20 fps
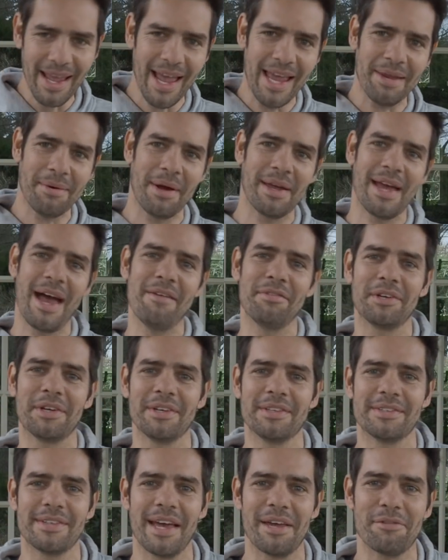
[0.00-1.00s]
Anyway, have a
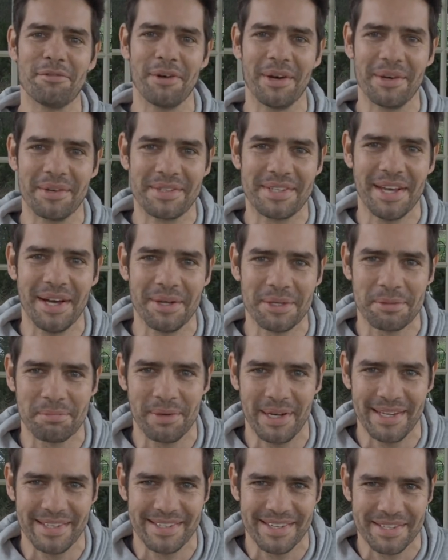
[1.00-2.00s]
good day, folks. I'll
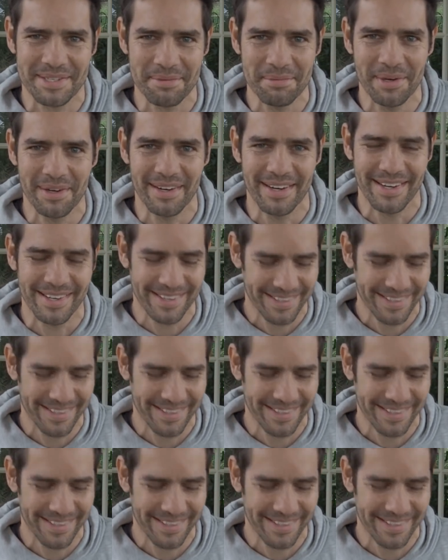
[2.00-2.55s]
speak to you tomorrow.